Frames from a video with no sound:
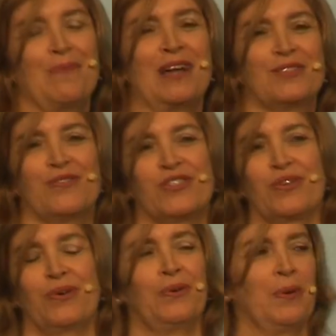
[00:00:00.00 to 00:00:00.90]
out of
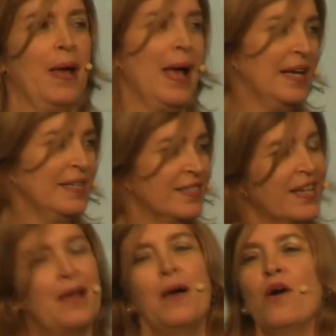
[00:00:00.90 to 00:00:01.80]
school and
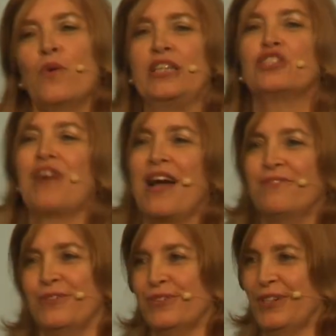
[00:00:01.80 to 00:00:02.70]
we
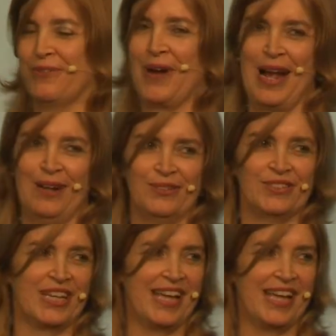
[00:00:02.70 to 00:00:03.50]
traveled around